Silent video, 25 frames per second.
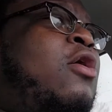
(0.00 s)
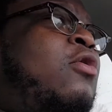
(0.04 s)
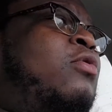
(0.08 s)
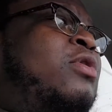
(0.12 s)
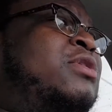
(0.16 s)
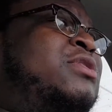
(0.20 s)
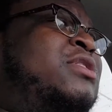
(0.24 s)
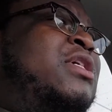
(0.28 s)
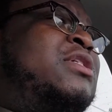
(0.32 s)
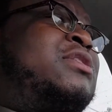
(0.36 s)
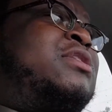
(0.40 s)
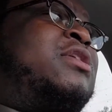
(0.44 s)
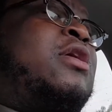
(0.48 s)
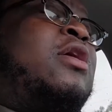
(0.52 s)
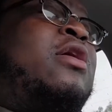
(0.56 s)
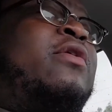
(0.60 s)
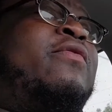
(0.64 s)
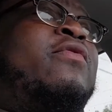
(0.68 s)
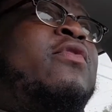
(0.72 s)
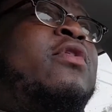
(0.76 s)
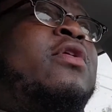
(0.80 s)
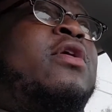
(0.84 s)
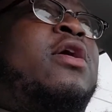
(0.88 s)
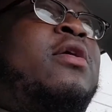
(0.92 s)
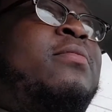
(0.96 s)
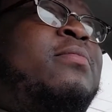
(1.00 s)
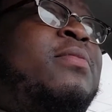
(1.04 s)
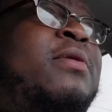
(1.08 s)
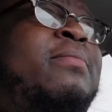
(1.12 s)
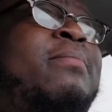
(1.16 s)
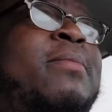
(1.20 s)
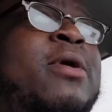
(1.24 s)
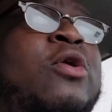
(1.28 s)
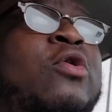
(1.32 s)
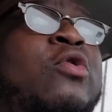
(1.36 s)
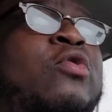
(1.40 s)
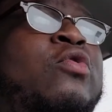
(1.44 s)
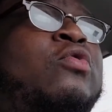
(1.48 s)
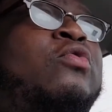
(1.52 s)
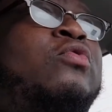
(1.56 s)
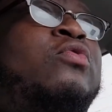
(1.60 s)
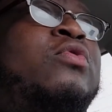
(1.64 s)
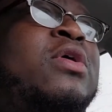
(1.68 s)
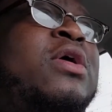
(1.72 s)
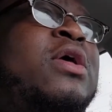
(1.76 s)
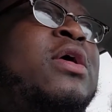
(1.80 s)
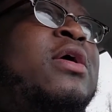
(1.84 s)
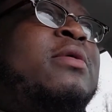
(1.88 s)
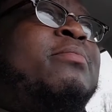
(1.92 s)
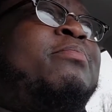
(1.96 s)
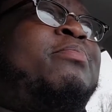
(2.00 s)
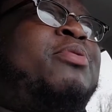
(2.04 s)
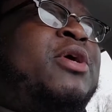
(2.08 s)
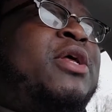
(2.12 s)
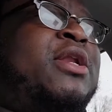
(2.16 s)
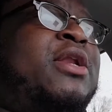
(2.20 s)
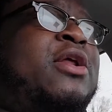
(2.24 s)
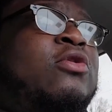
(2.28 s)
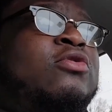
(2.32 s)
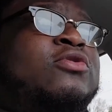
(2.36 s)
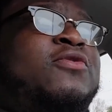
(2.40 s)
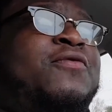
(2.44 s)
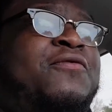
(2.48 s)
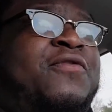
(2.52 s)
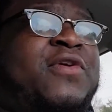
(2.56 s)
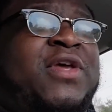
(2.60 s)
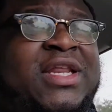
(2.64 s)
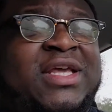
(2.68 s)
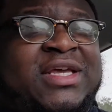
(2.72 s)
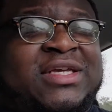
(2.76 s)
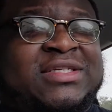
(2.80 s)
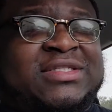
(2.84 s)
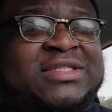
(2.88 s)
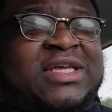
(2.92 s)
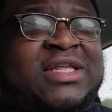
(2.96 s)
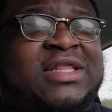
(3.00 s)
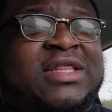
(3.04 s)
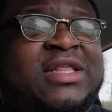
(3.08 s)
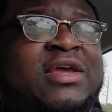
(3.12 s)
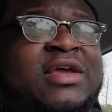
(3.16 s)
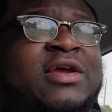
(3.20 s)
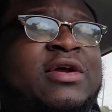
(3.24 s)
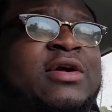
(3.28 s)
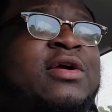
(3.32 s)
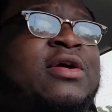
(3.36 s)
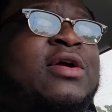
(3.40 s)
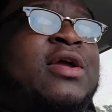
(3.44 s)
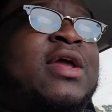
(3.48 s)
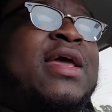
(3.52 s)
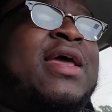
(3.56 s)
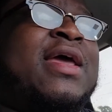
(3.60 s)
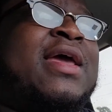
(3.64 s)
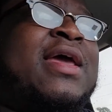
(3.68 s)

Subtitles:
was just covered up the mold, put those fittings in there,